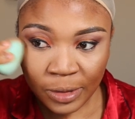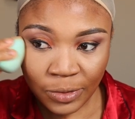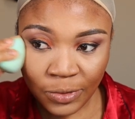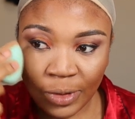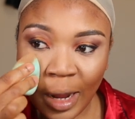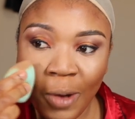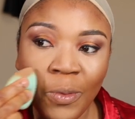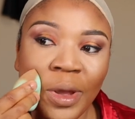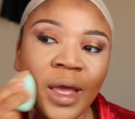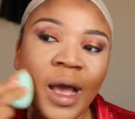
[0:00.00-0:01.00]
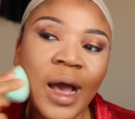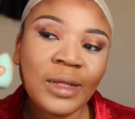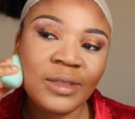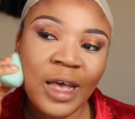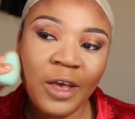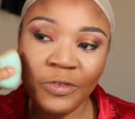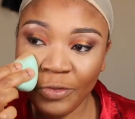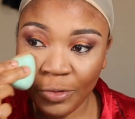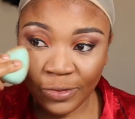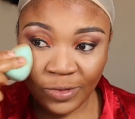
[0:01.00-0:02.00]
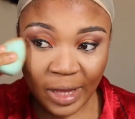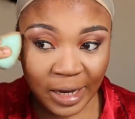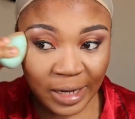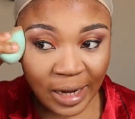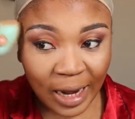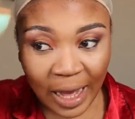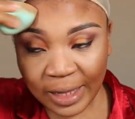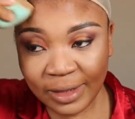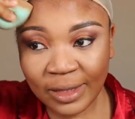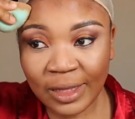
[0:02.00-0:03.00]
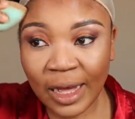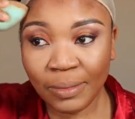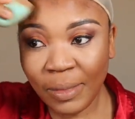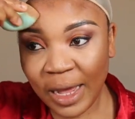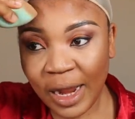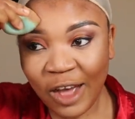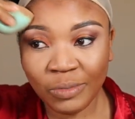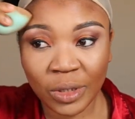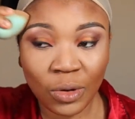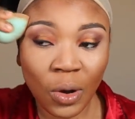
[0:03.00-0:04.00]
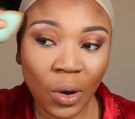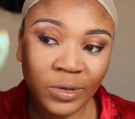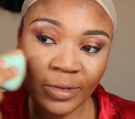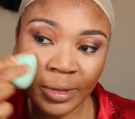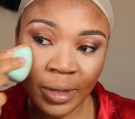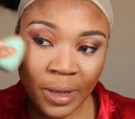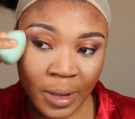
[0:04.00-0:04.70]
so that way I diffuse any lines that might have been caused